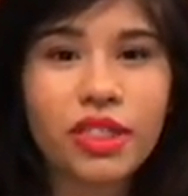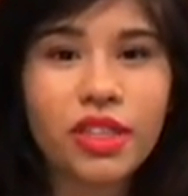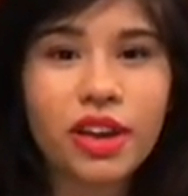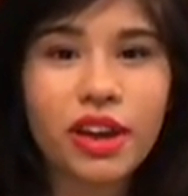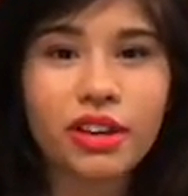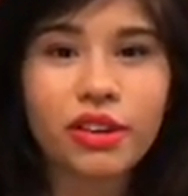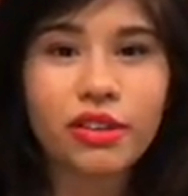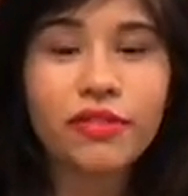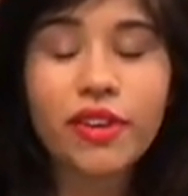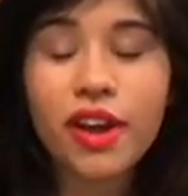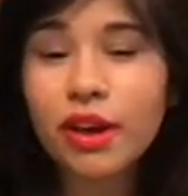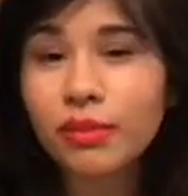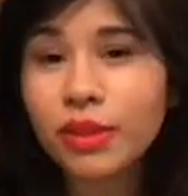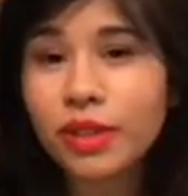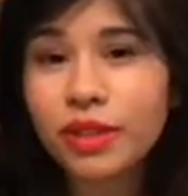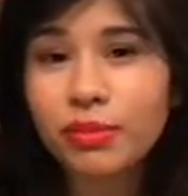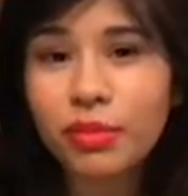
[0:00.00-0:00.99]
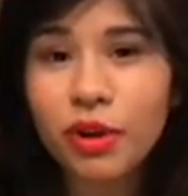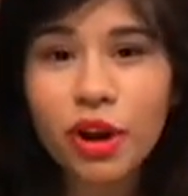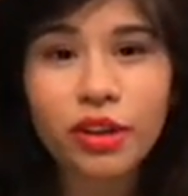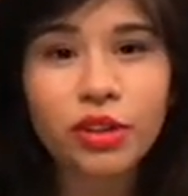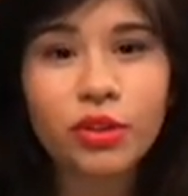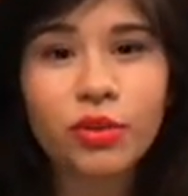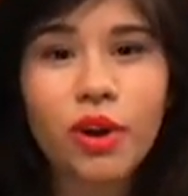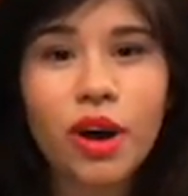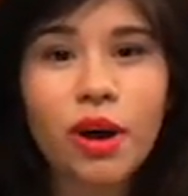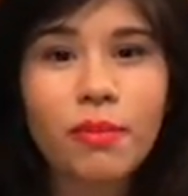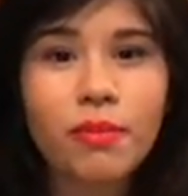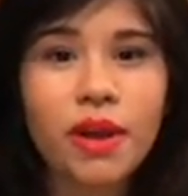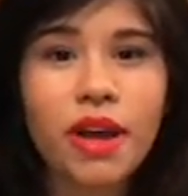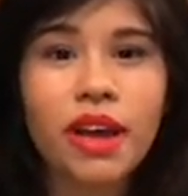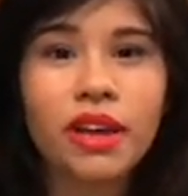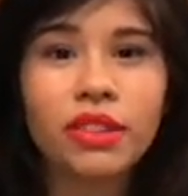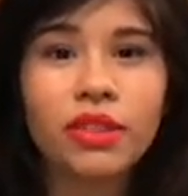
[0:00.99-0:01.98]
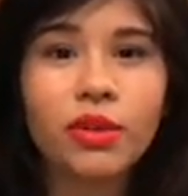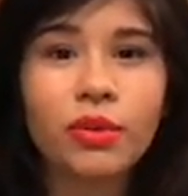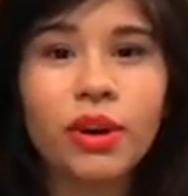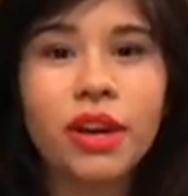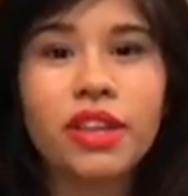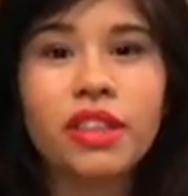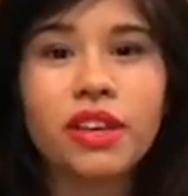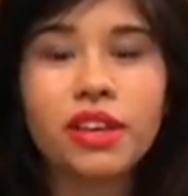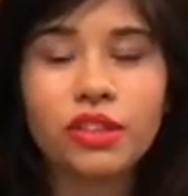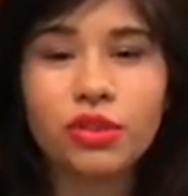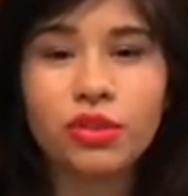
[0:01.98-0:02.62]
that your family brought you up and the way that